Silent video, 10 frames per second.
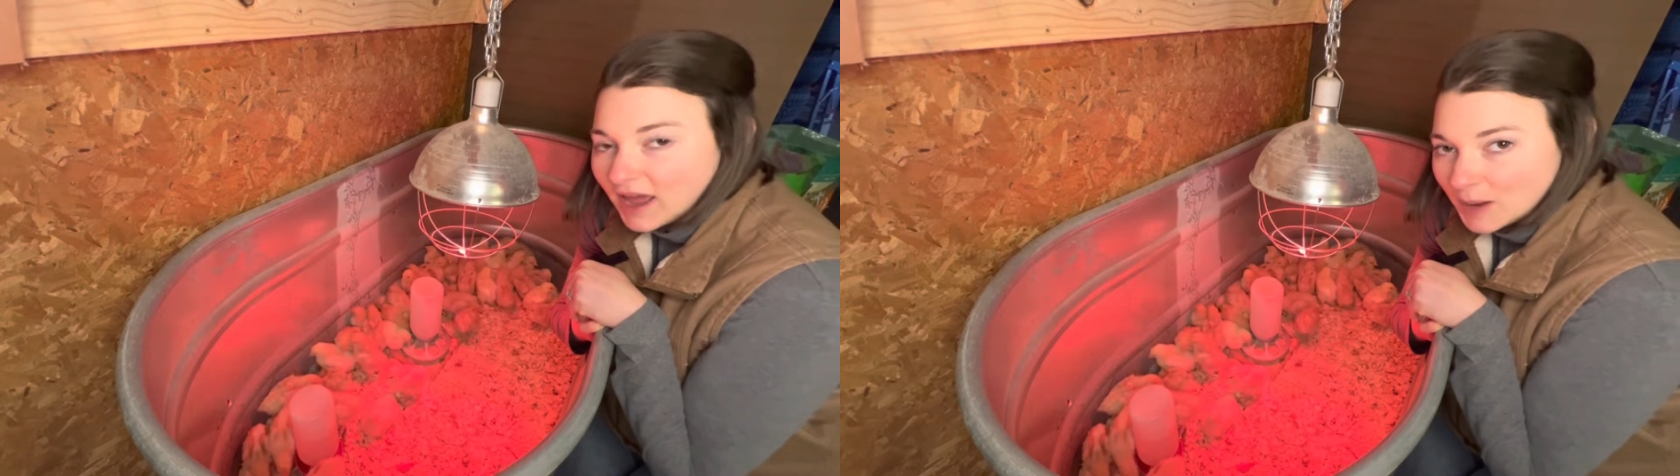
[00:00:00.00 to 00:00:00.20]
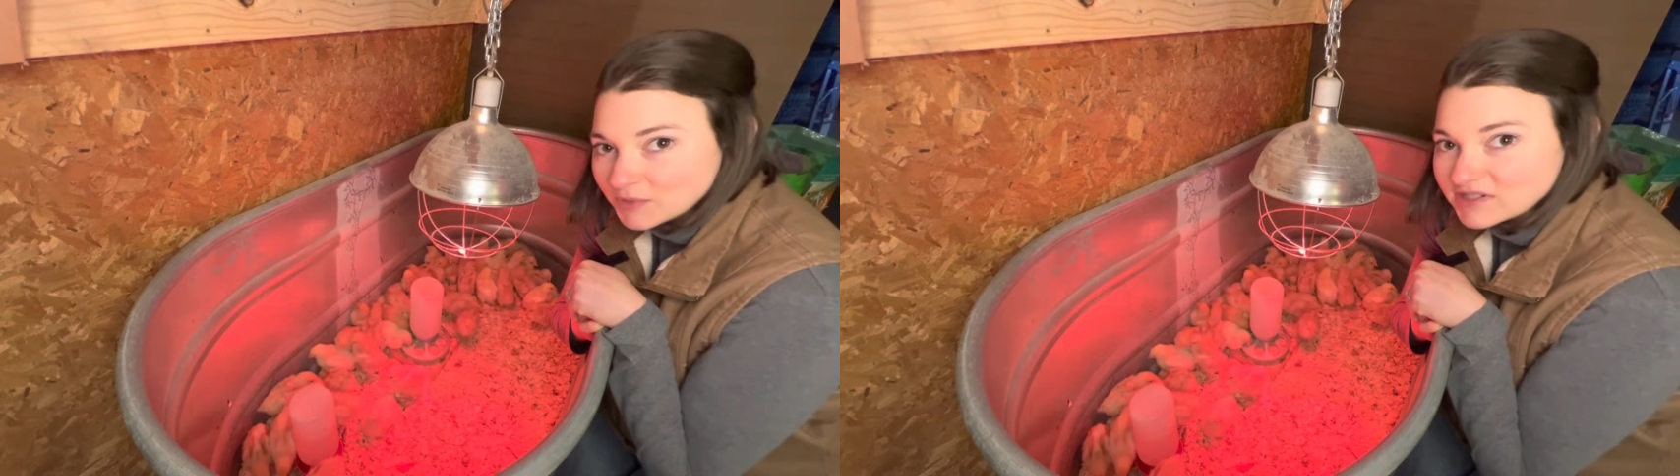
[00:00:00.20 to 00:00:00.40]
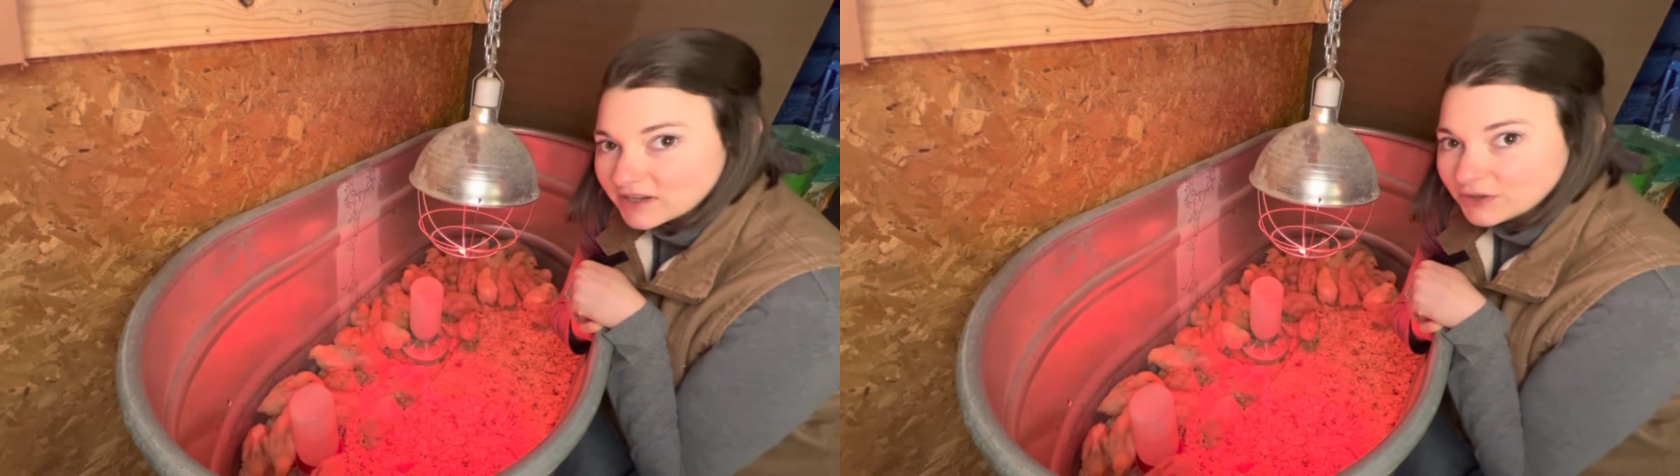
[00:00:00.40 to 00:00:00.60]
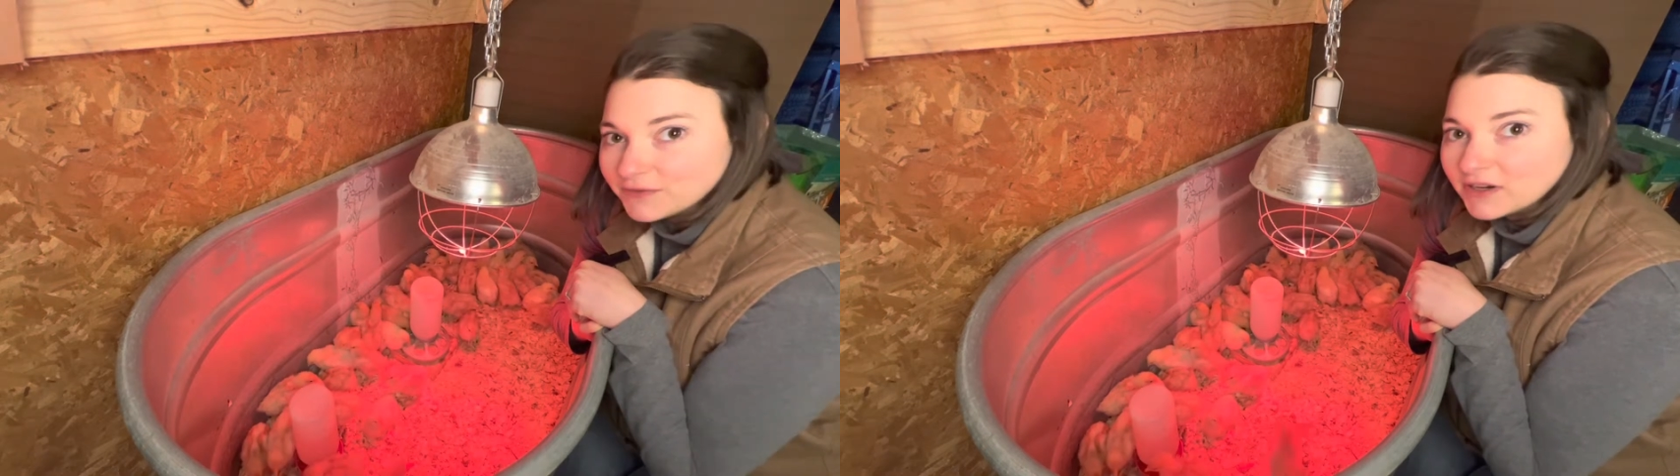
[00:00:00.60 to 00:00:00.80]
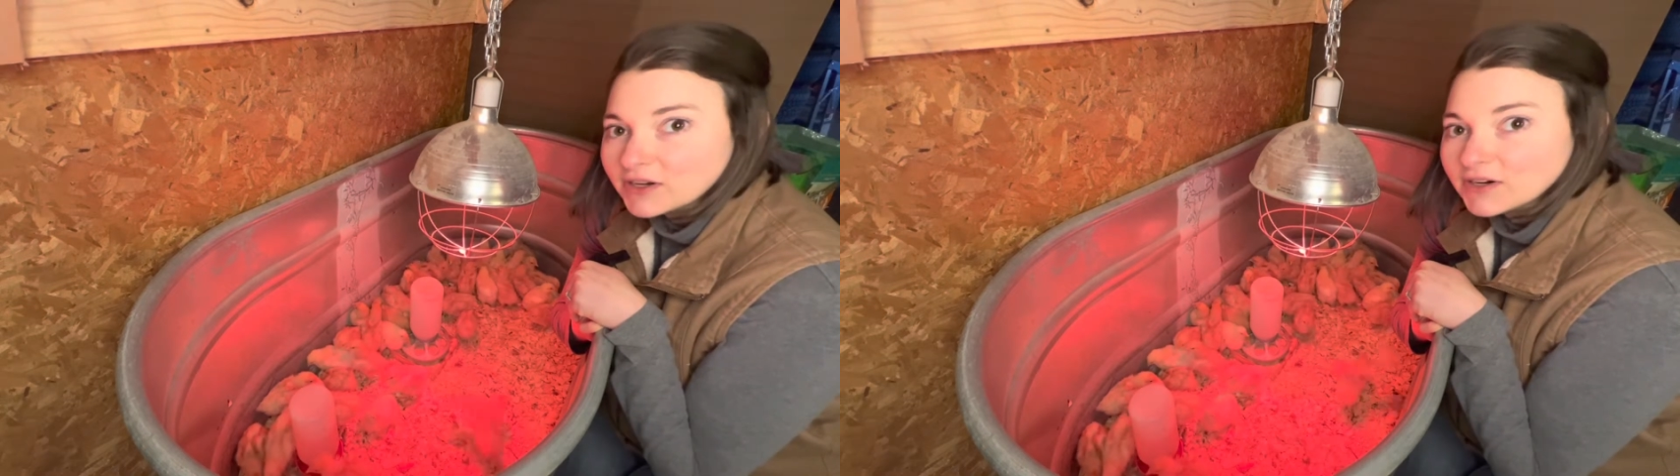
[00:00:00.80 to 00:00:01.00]
apple cider
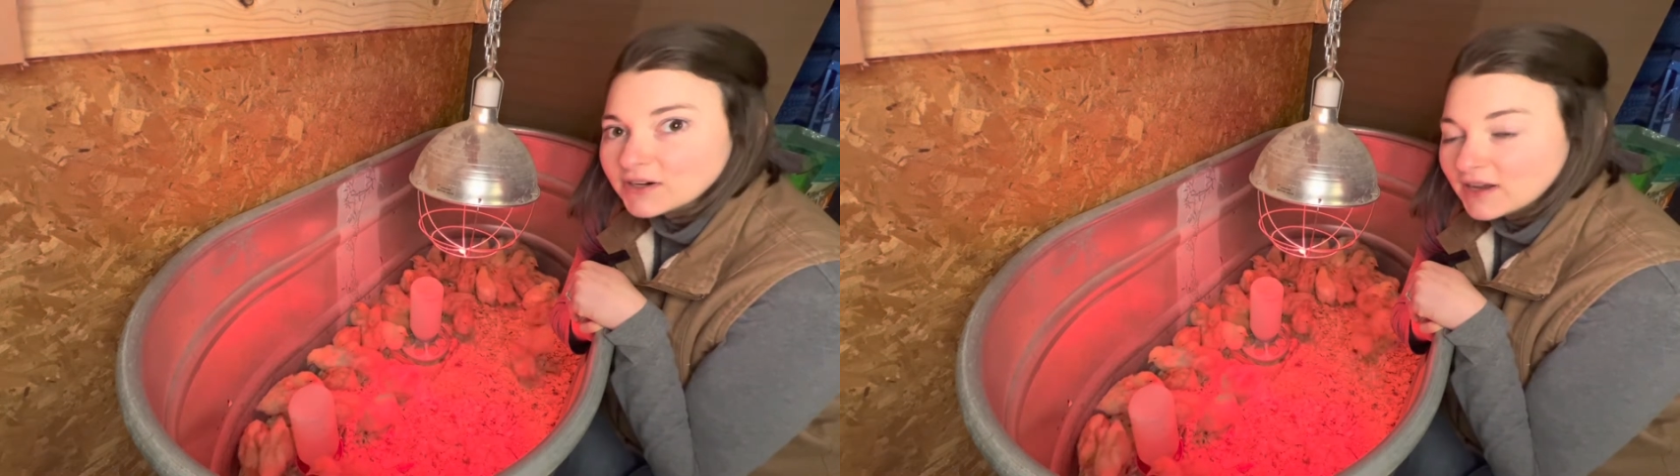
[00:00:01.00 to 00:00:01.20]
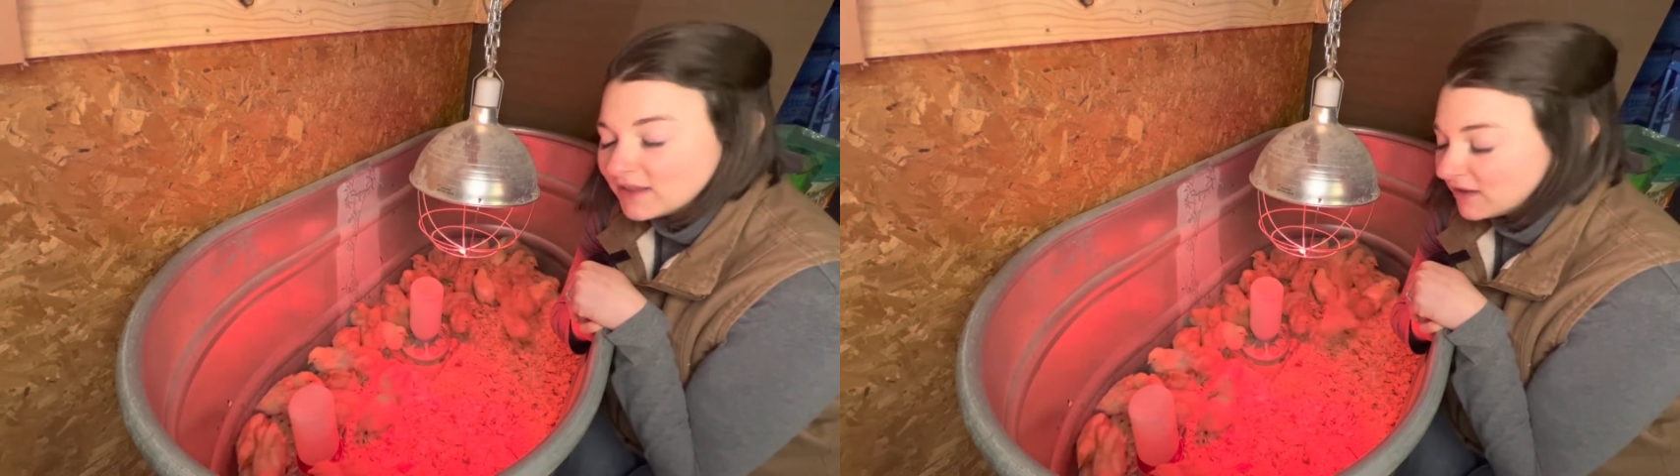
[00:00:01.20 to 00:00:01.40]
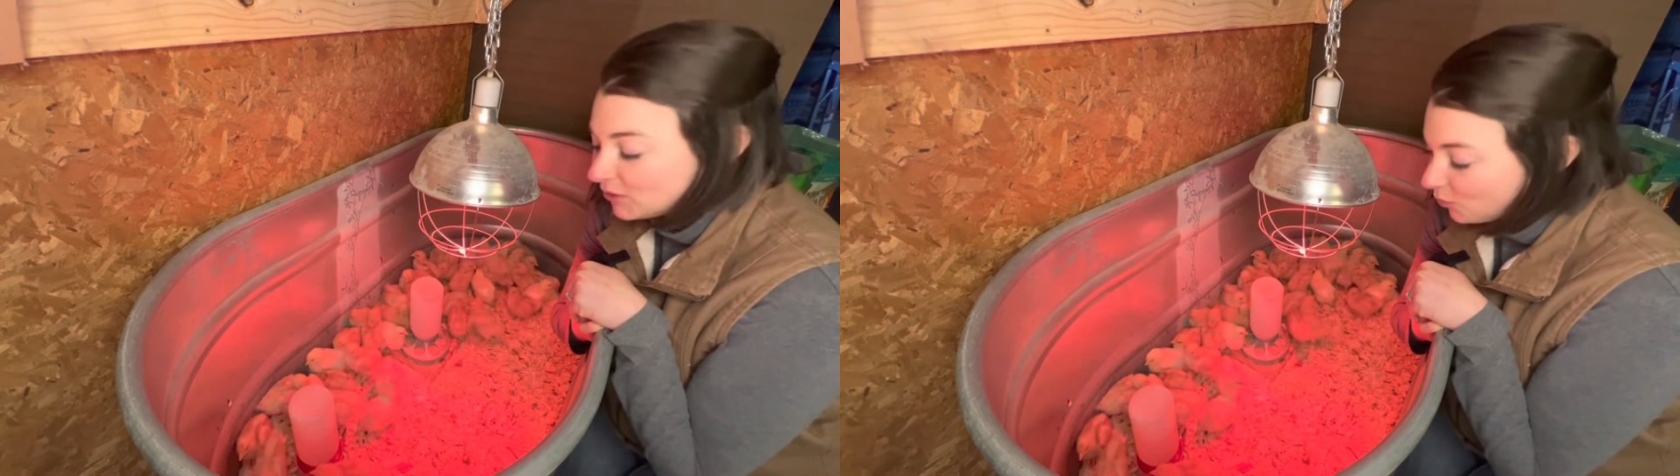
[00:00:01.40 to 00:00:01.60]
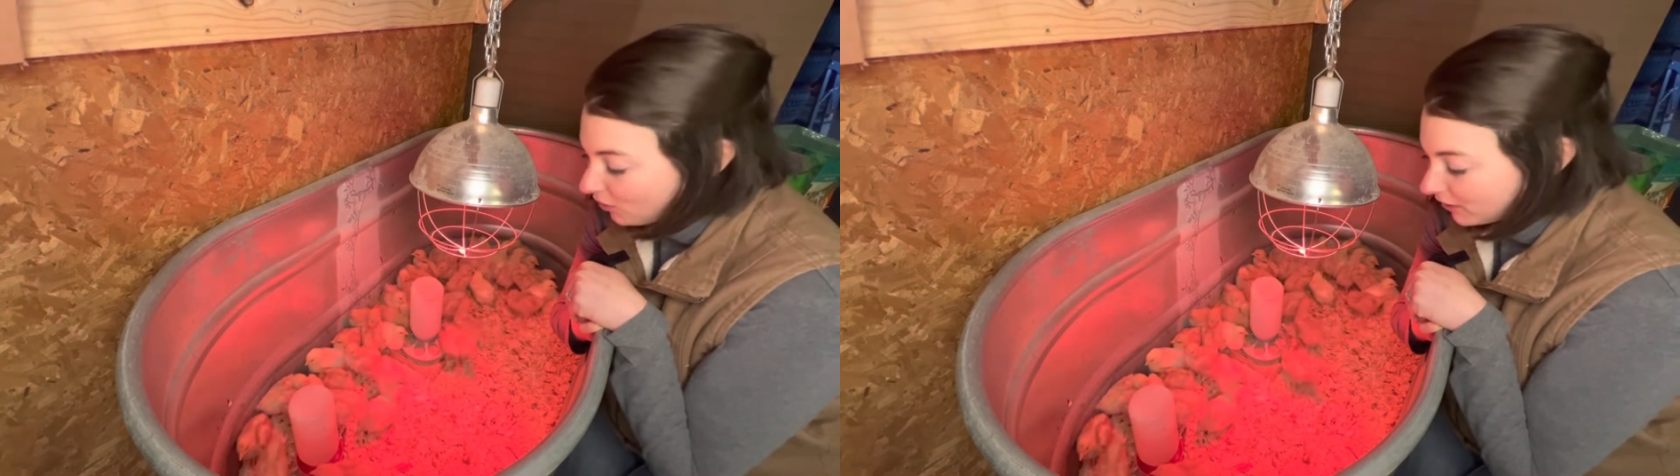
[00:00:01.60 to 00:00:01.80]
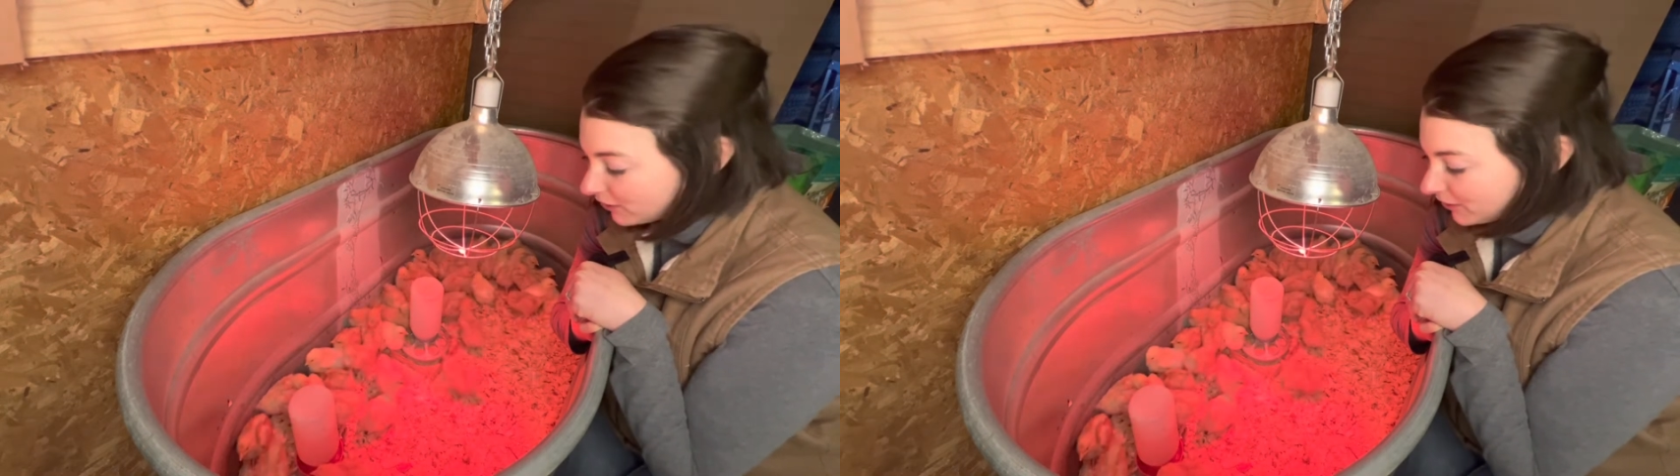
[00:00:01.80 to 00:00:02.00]
vinegar in their
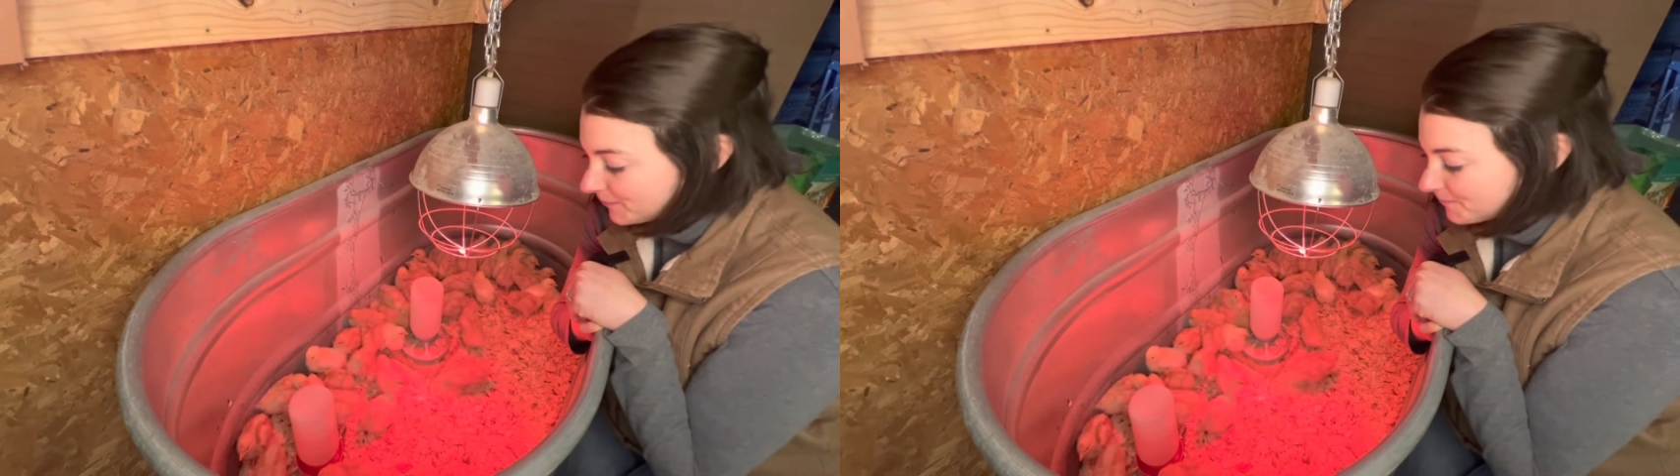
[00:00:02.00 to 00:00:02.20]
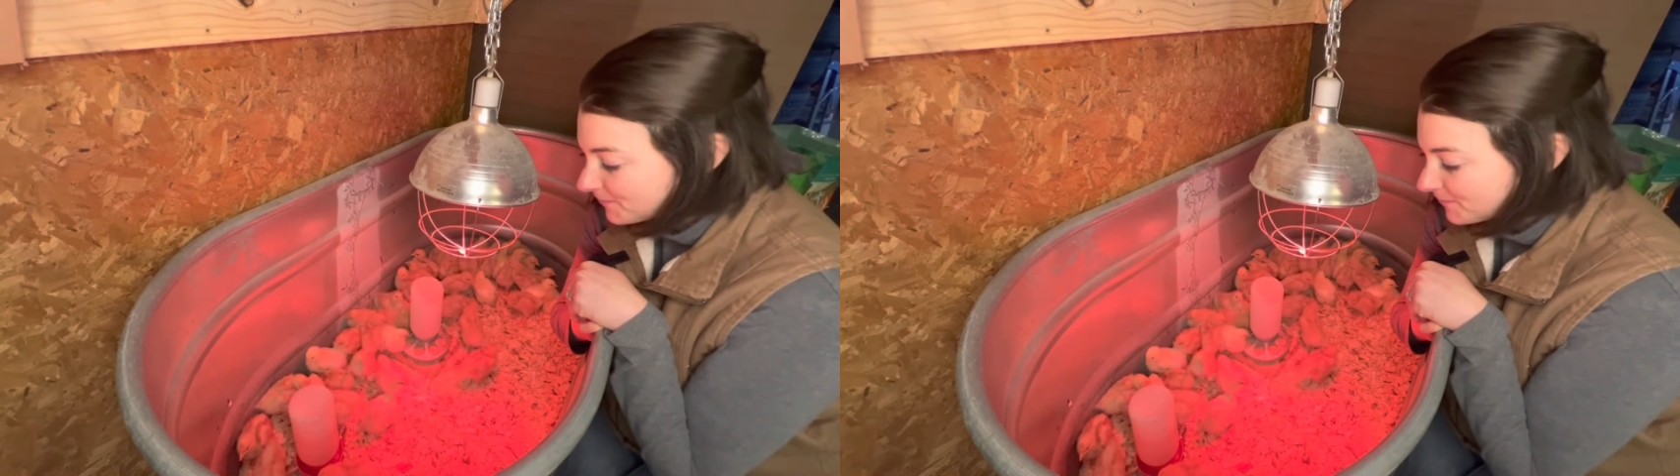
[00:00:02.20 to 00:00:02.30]
water,